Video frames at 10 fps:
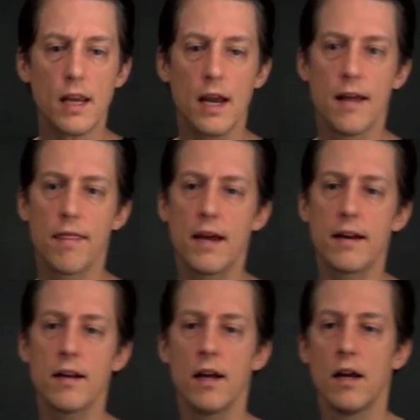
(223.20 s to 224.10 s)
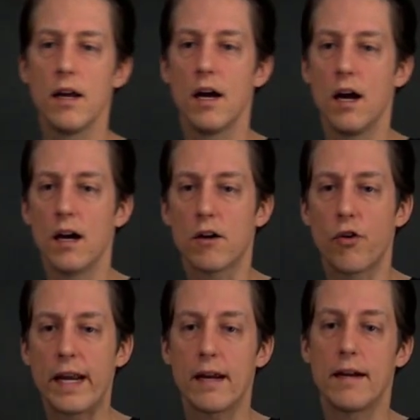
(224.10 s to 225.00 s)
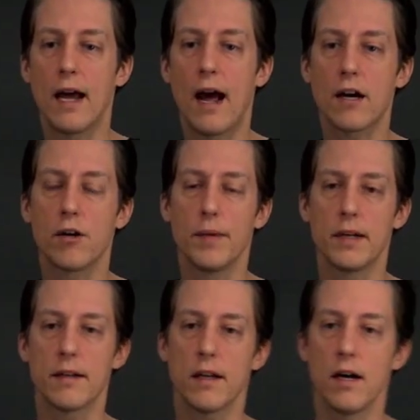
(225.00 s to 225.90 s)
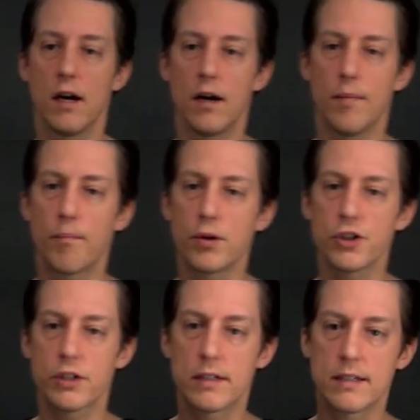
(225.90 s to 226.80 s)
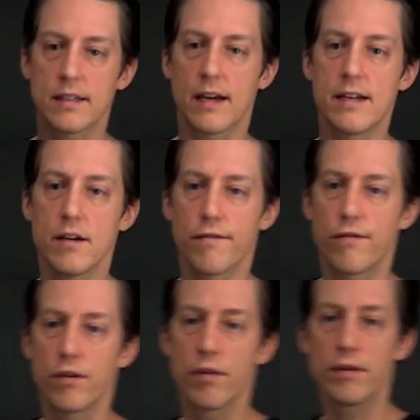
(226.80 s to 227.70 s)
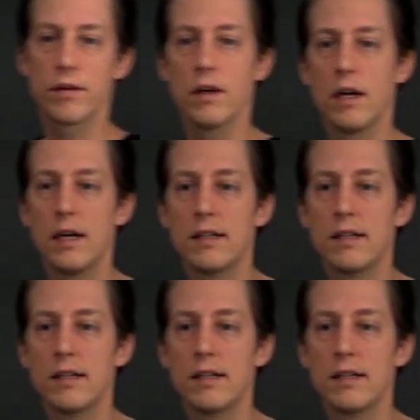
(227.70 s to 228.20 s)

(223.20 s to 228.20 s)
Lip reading: And then Crick and Ackerman pushed this idea further,